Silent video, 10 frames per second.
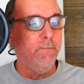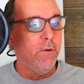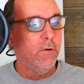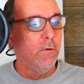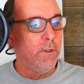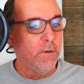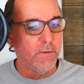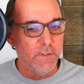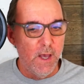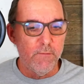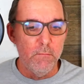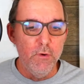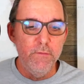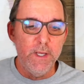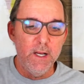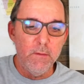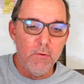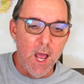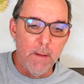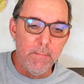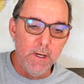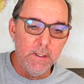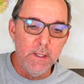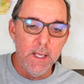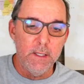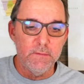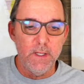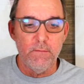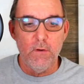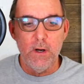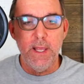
you yourself are moving into the property in the state of Florida,